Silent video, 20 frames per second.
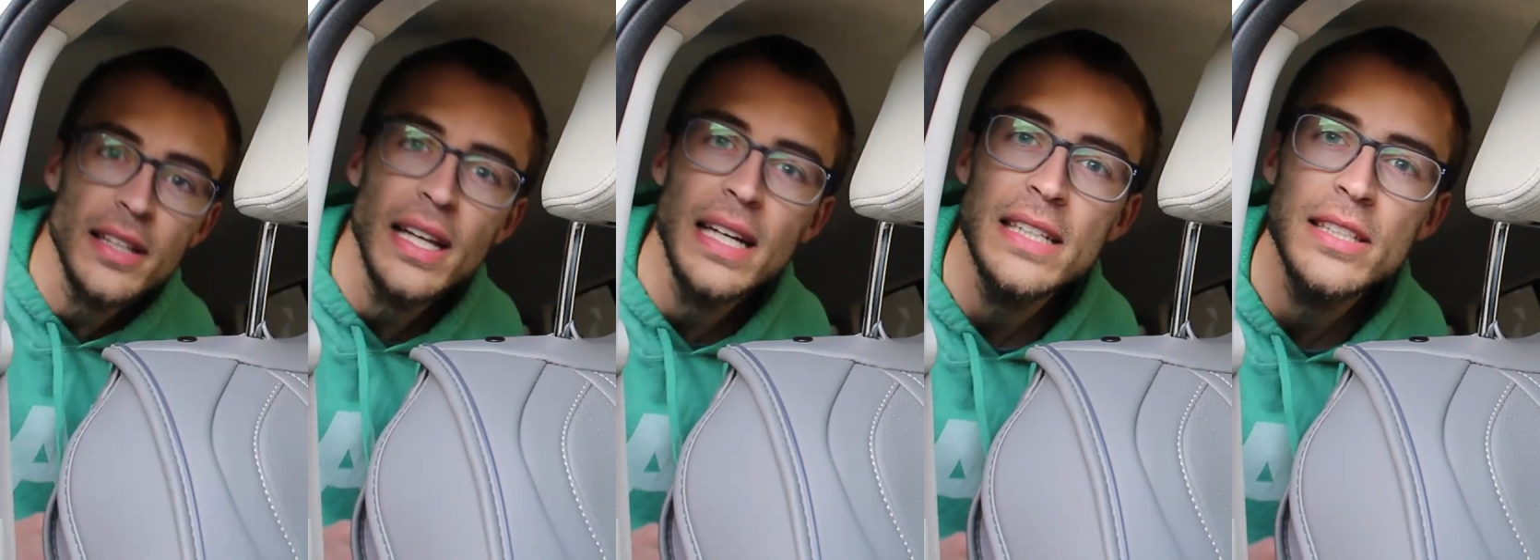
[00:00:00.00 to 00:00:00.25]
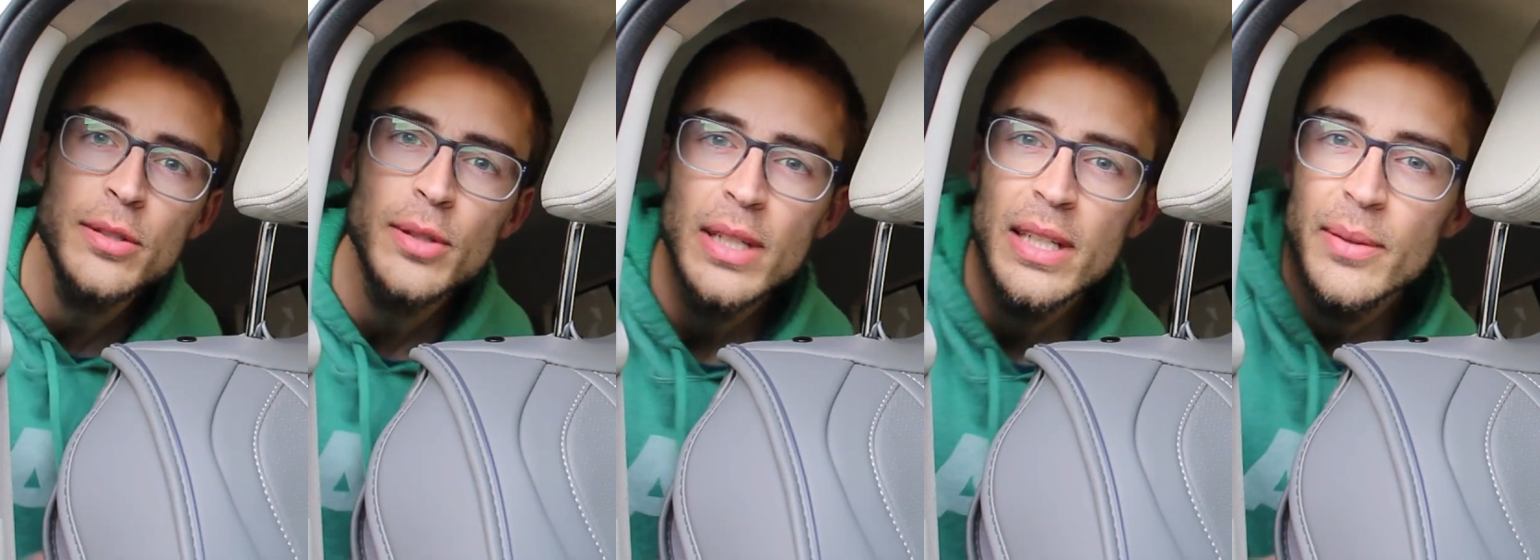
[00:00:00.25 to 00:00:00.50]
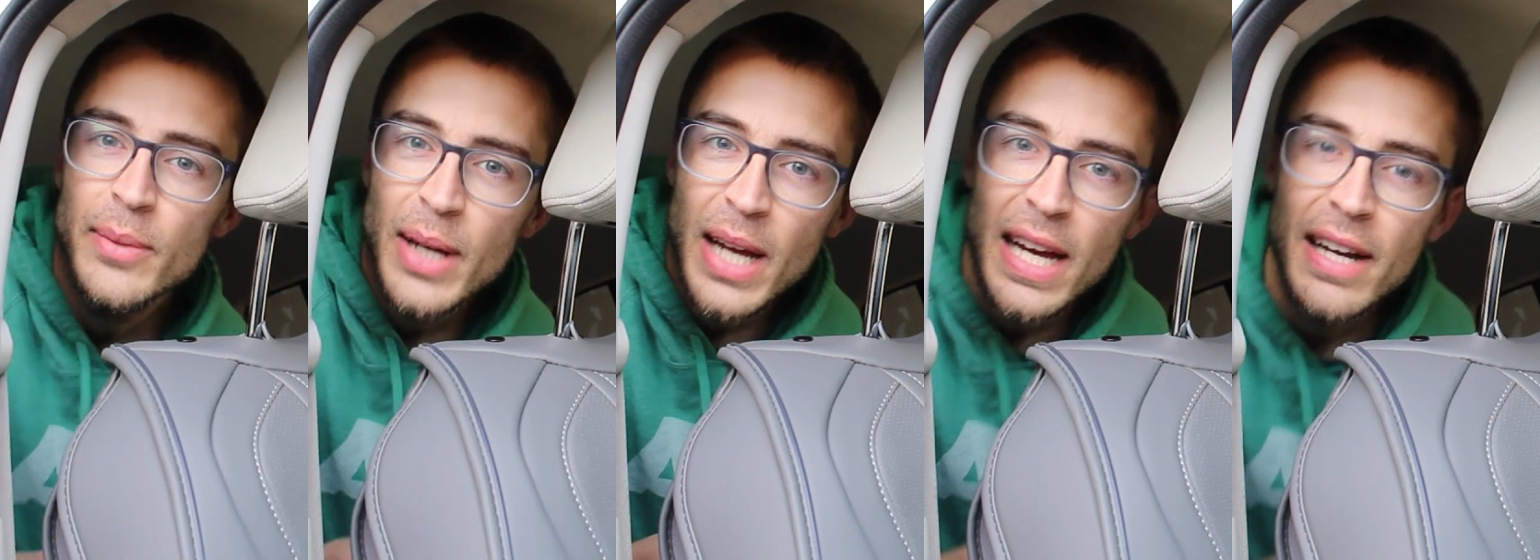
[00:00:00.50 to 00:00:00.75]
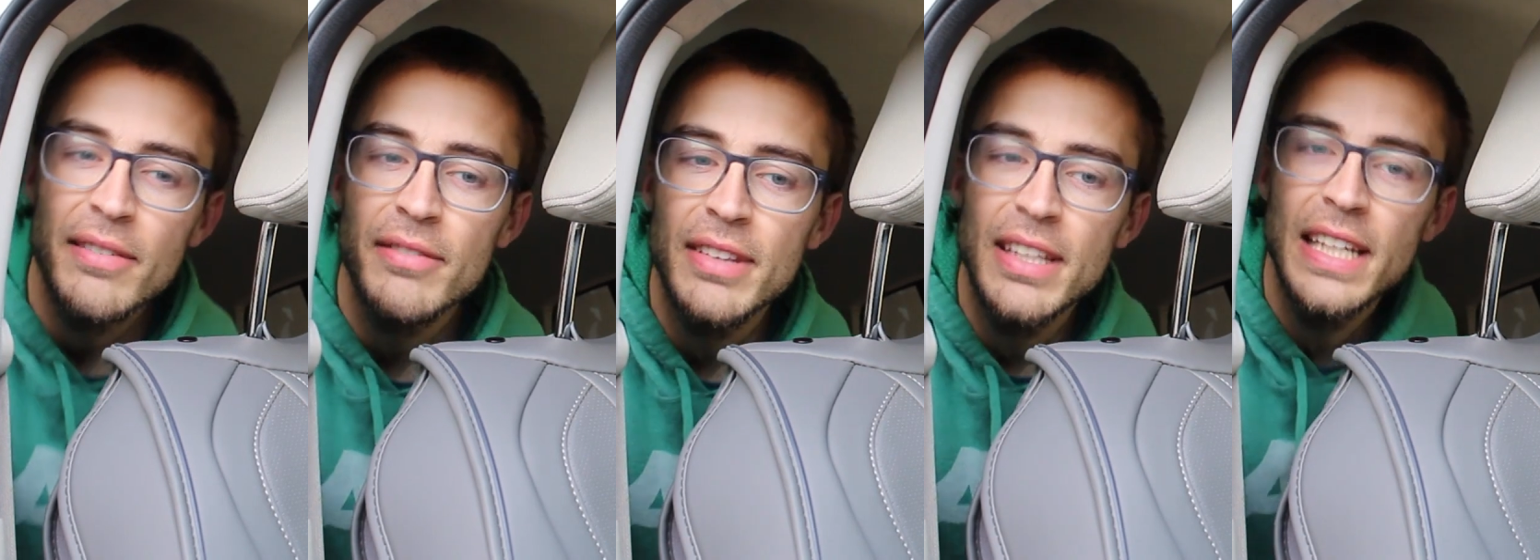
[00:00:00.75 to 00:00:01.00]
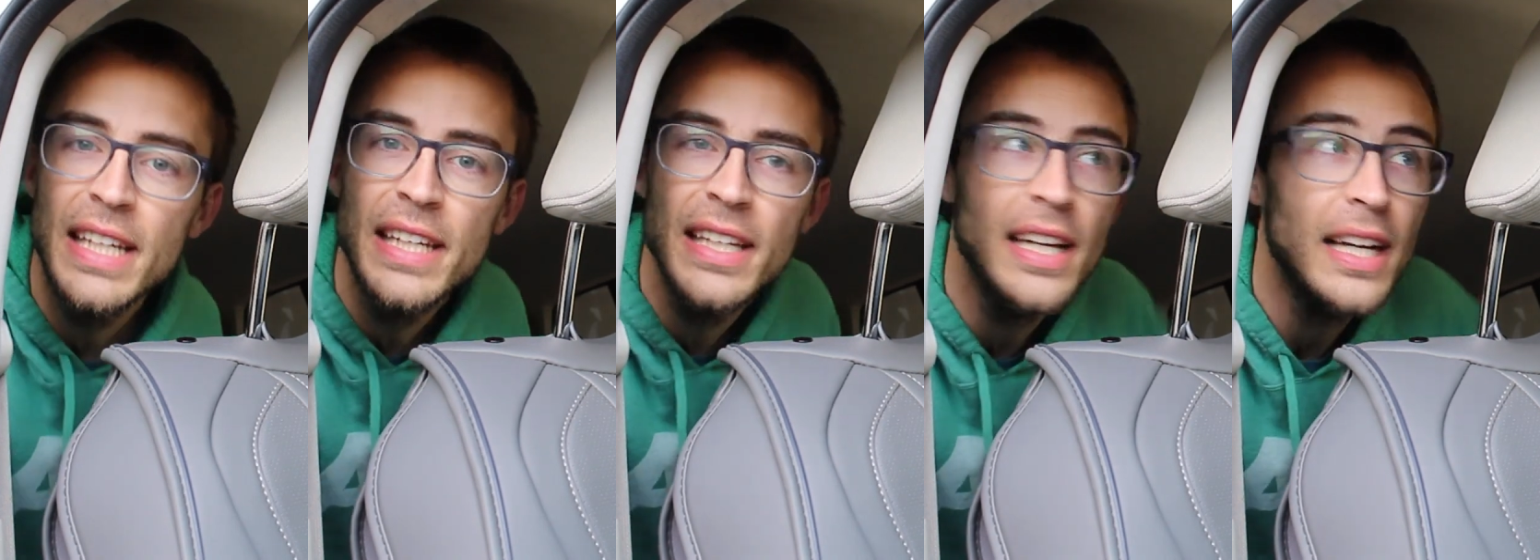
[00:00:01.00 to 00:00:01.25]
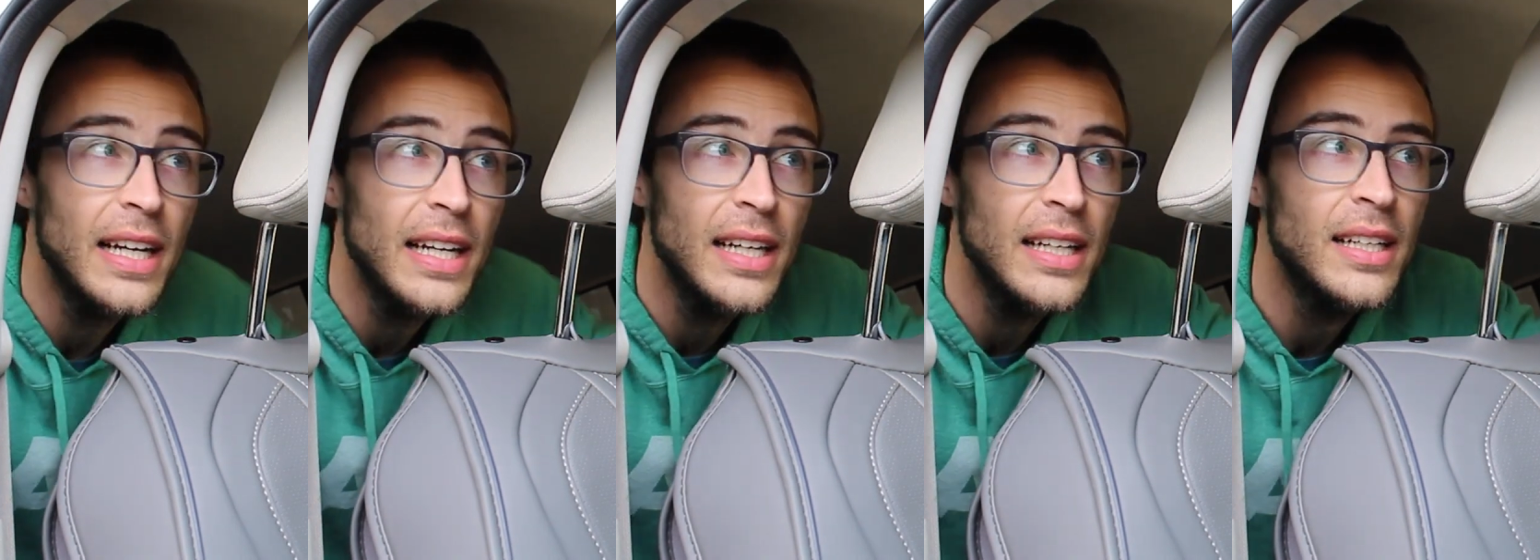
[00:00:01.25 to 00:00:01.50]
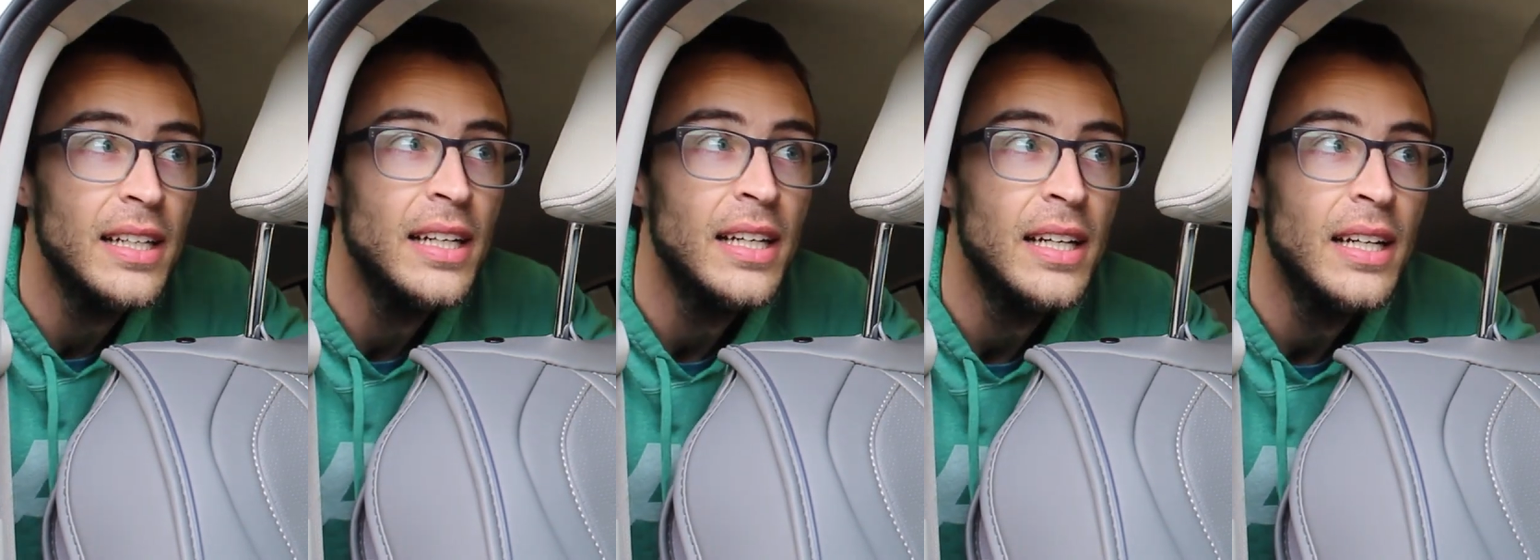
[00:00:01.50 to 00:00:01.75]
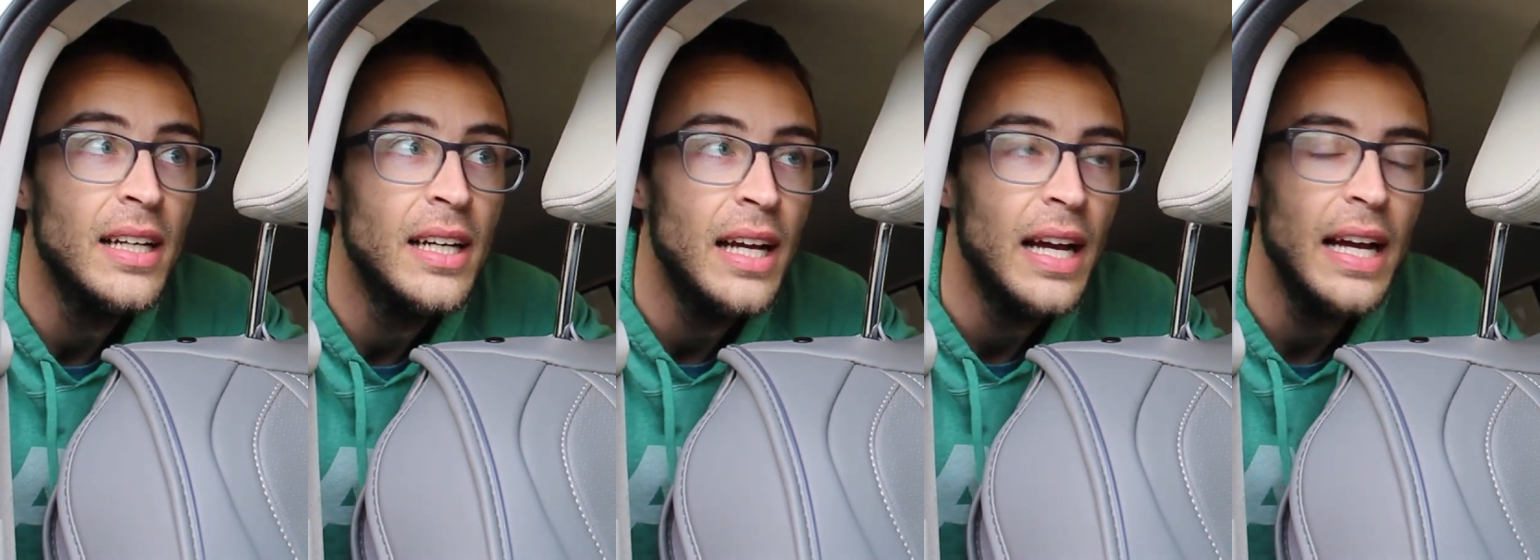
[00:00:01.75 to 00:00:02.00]
lastly, we have the
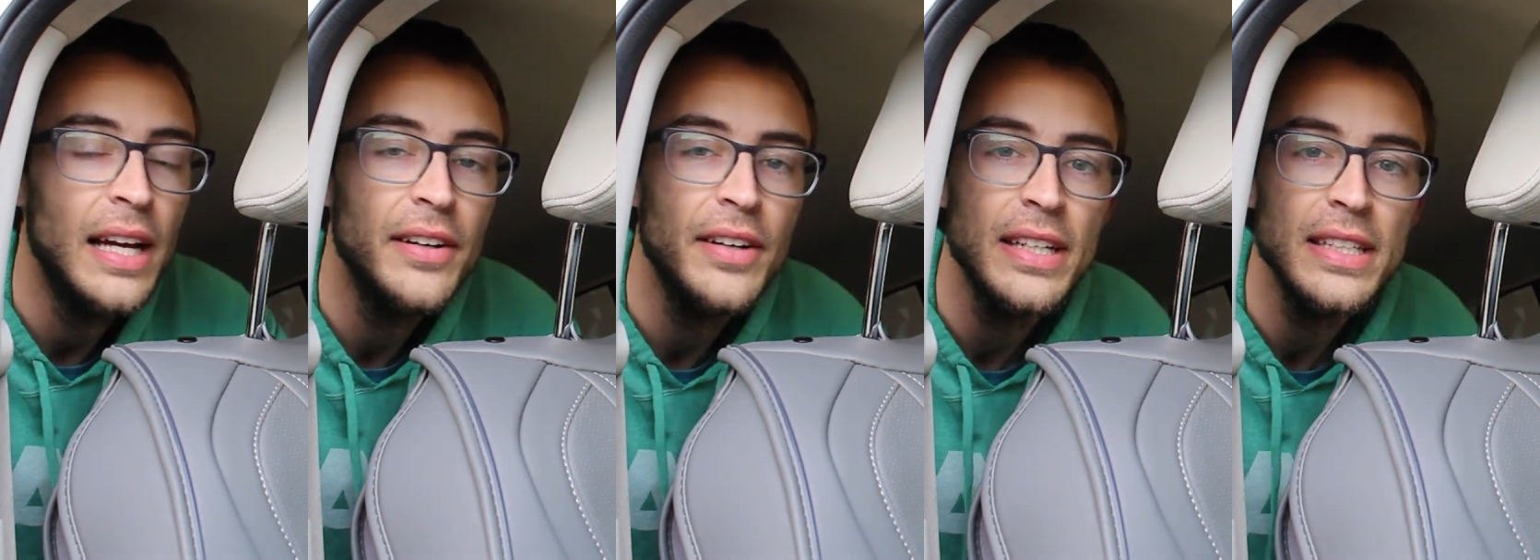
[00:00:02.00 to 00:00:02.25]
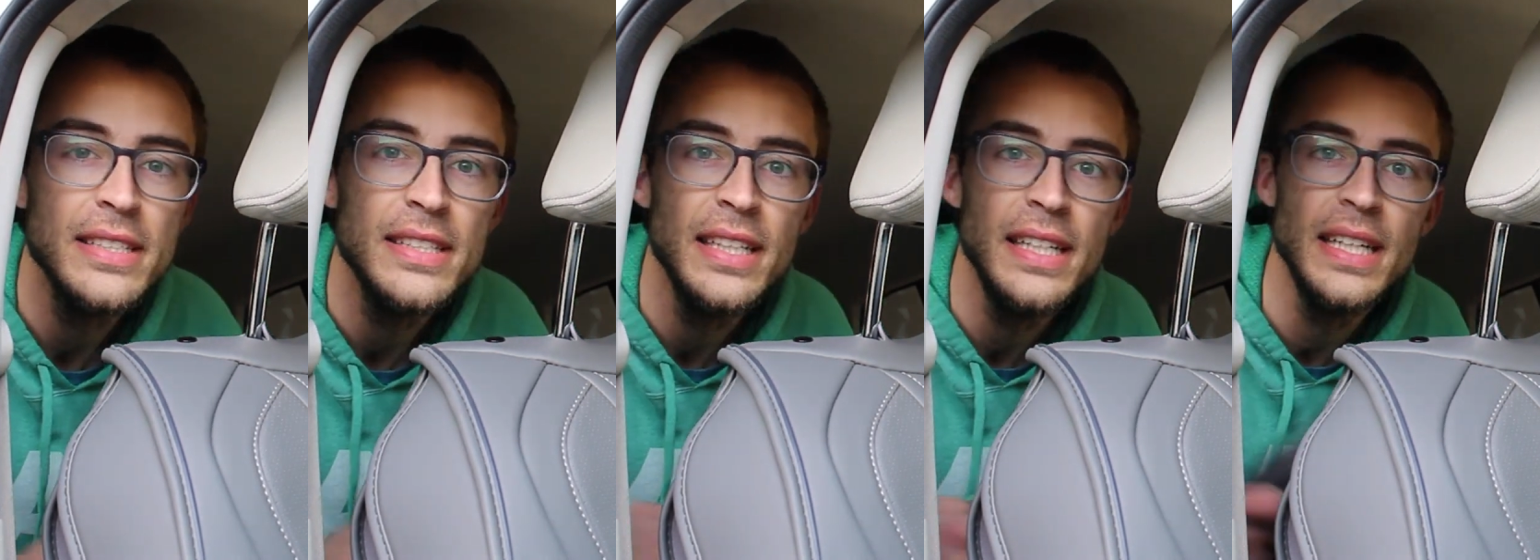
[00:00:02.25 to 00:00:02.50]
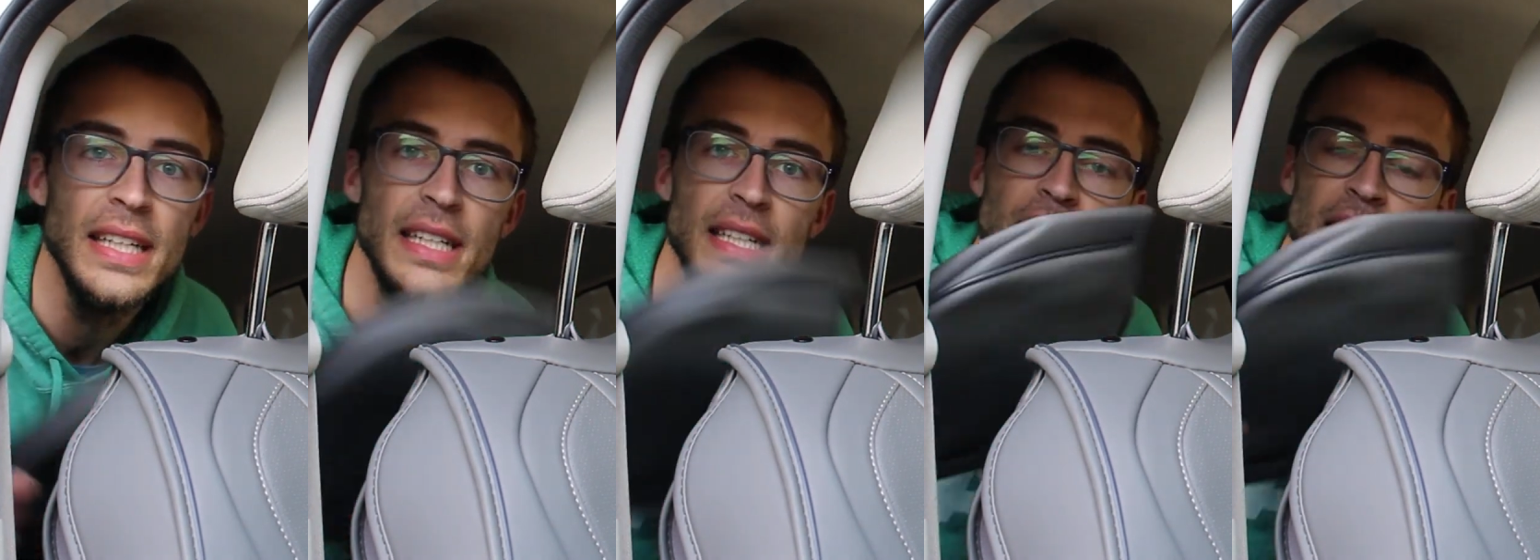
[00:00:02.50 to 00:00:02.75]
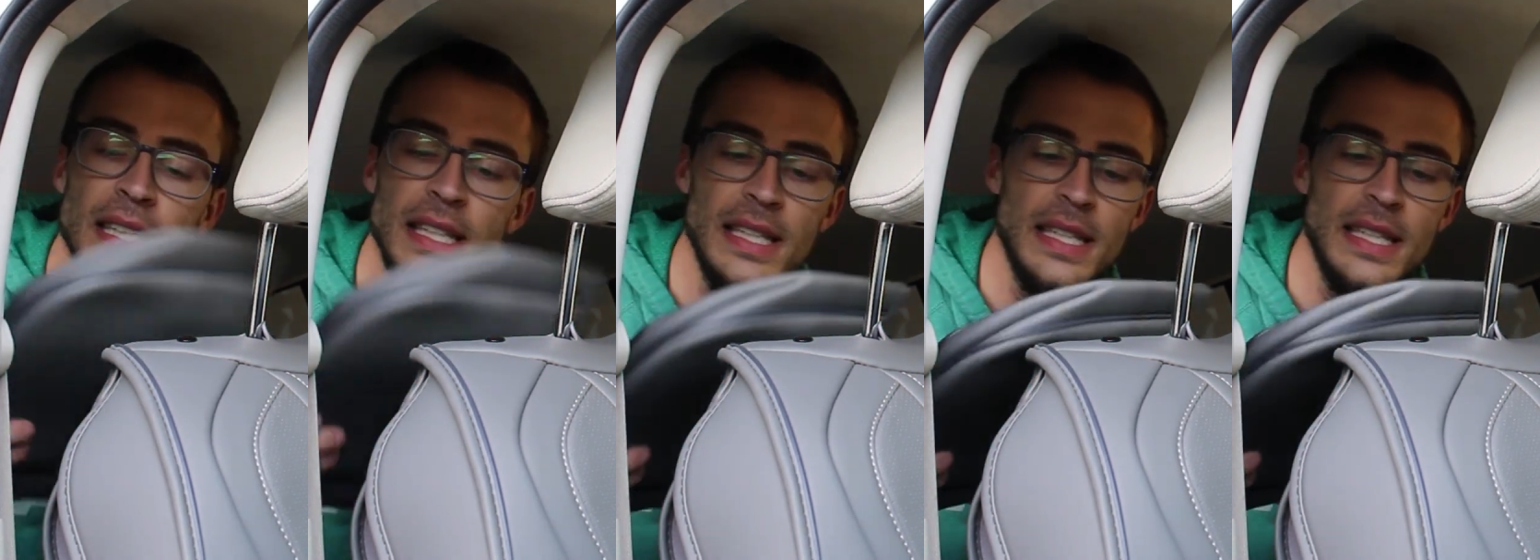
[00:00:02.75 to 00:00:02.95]
headrest here,